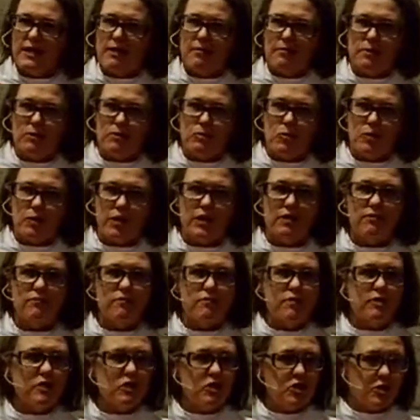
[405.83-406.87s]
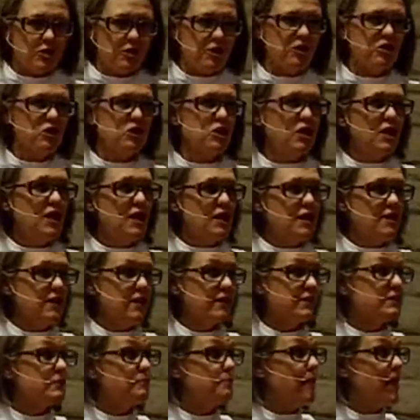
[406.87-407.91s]
I was working for a church
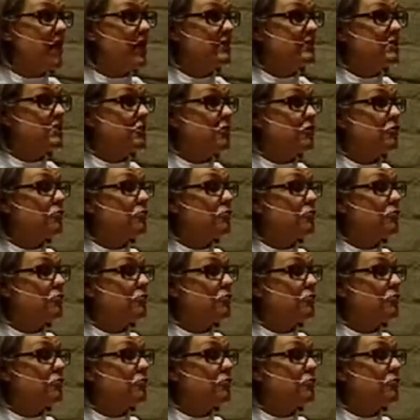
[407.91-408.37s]
that sponsored